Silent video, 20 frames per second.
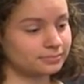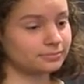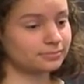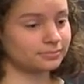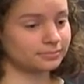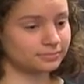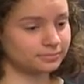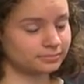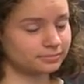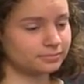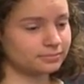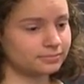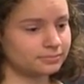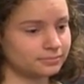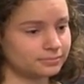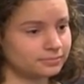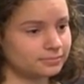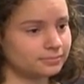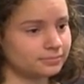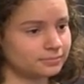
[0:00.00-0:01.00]

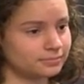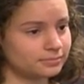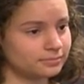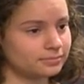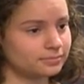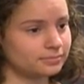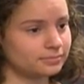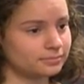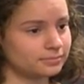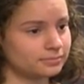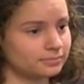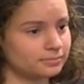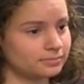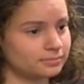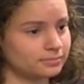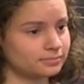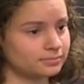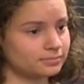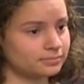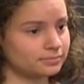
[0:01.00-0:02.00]

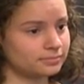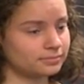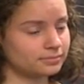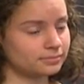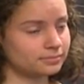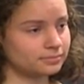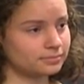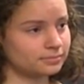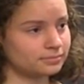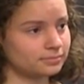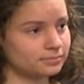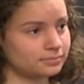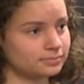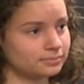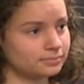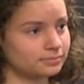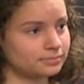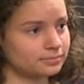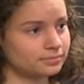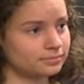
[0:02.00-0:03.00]

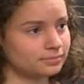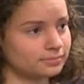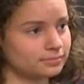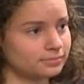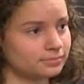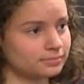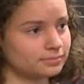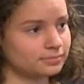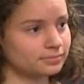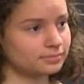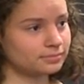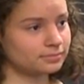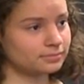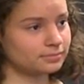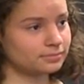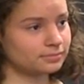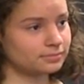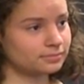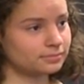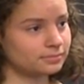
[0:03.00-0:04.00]

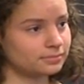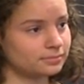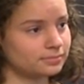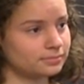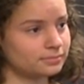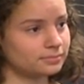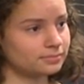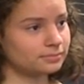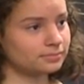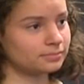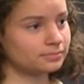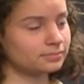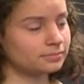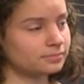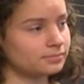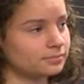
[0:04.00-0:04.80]
The person shown says nothing.